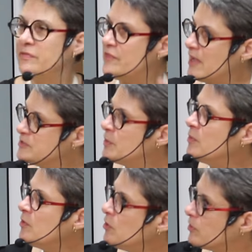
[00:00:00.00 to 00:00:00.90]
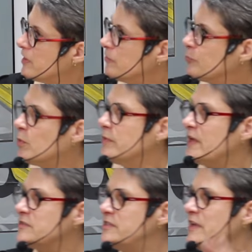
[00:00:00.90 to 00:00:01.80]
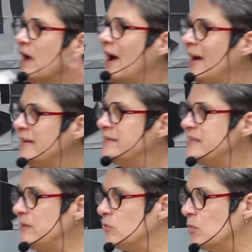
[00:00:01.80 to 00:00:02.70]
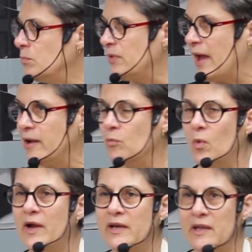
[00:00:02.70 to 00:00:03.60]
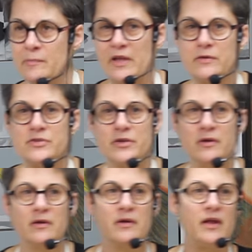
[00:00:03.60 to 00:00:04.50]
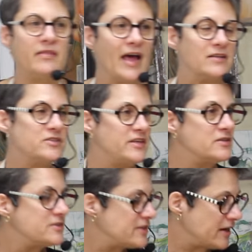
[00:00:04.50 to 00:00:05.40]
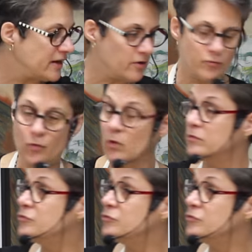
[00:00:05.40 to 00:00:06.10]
That's what we're looking for. That's the ideal black and white image. And that's the aesthetic for